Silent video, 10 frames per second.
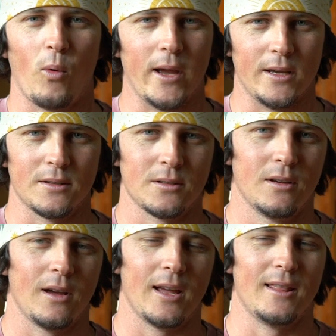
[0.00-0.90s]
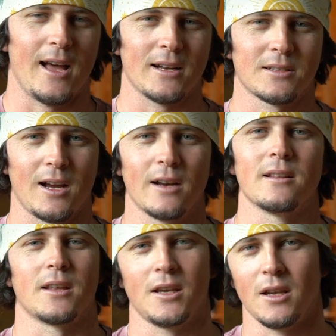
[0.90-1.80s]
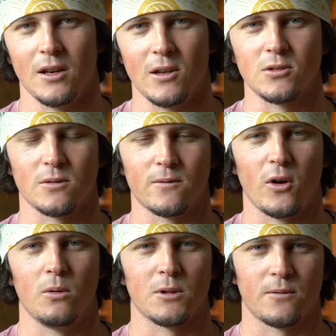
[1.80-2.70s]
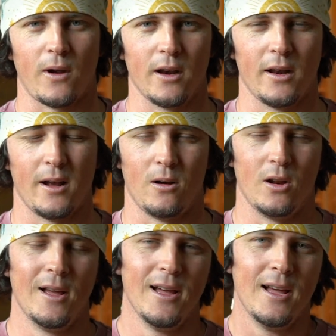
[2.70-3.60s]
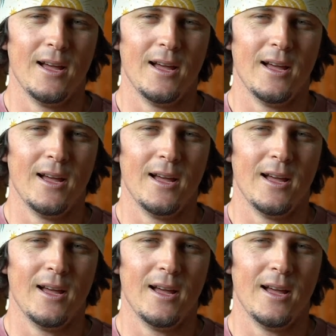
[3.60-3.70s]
ways, and that's kind of the key to using foam, is finding out